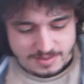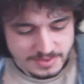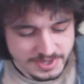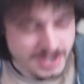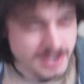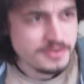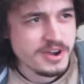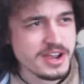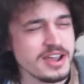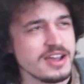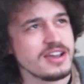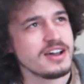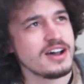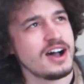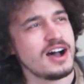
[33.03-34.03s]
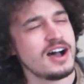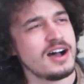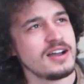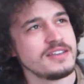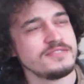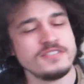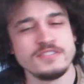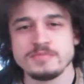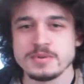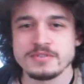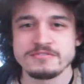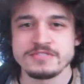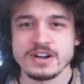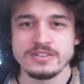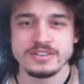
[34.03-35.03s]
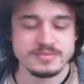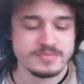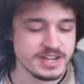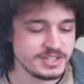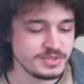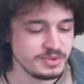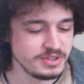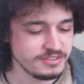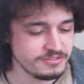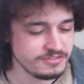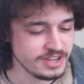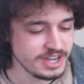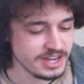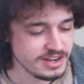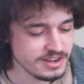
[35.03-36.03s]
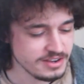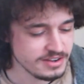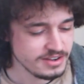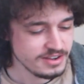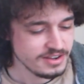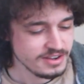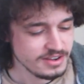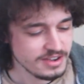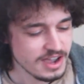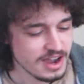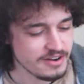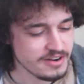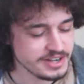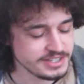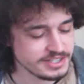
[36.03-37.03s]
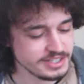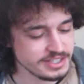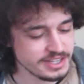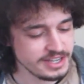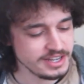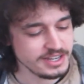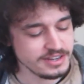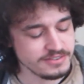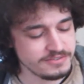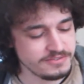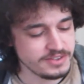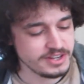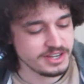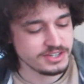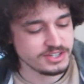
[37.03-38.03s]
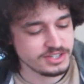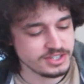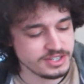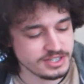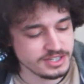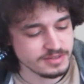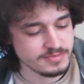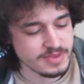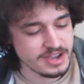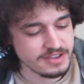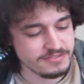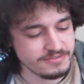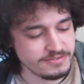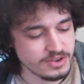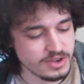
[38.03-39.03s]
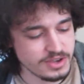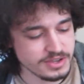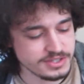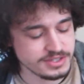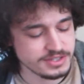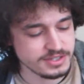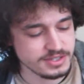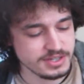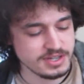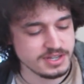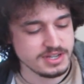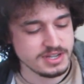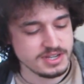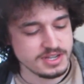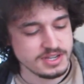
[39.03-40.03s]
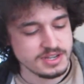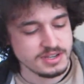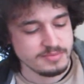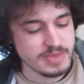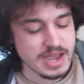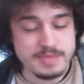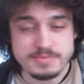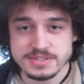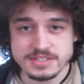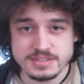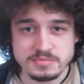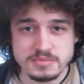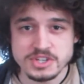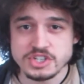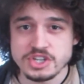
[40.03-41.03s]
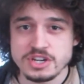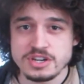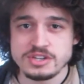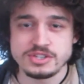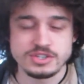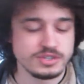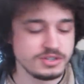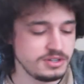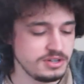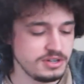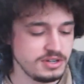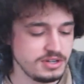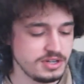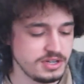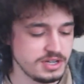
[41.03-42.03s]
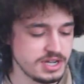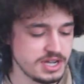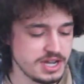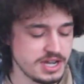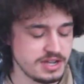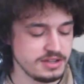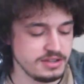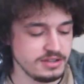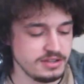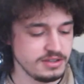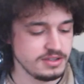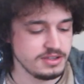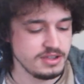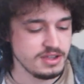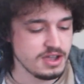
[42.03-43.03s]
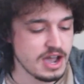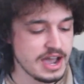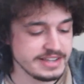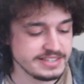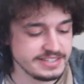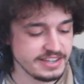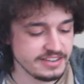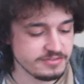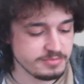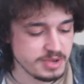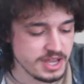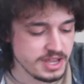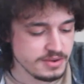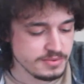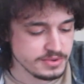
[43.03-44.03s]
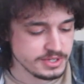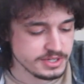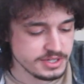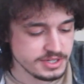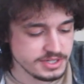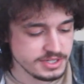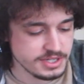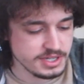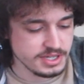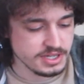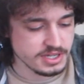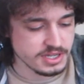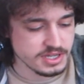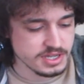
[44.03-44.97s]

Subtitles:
But anyway, if you've been following my Twitter feed, I recently finished my first paper submission to ICFP, which is the